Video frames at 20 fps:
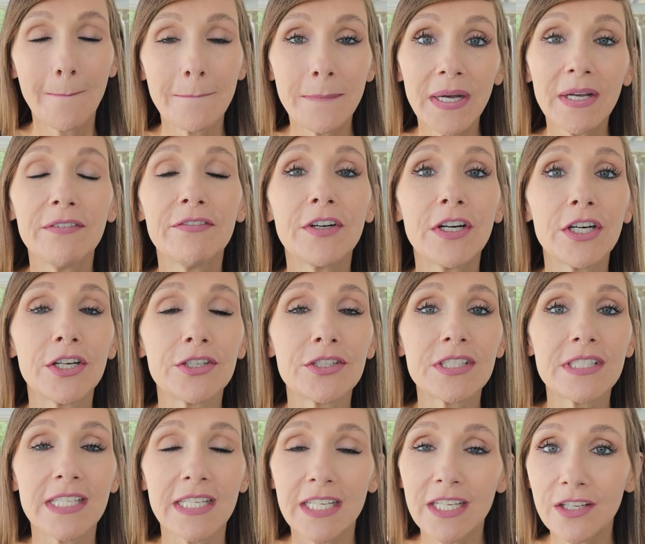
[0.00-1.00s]
But
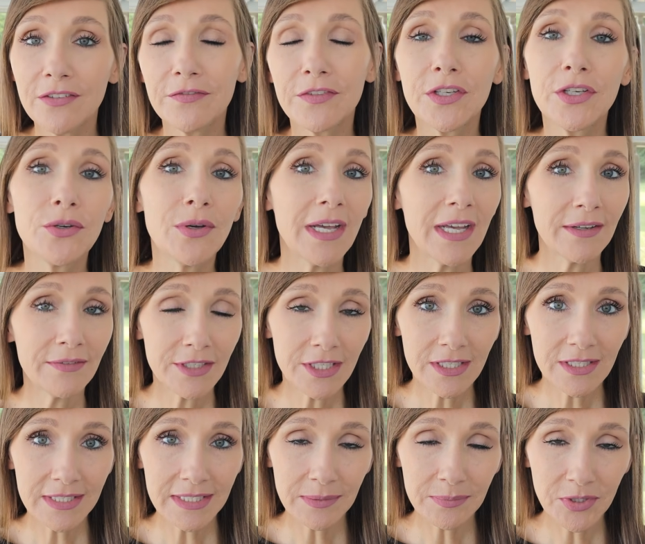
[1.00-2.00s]
first, if you have
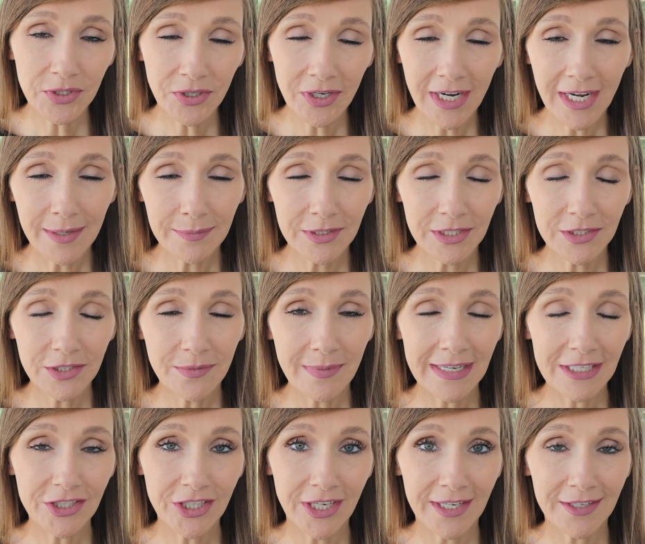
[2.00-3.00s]
not subscribed to
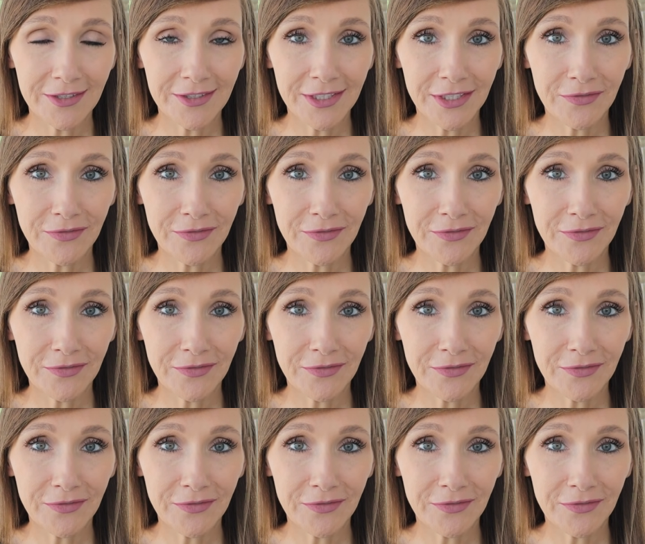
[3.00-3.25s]
my channel,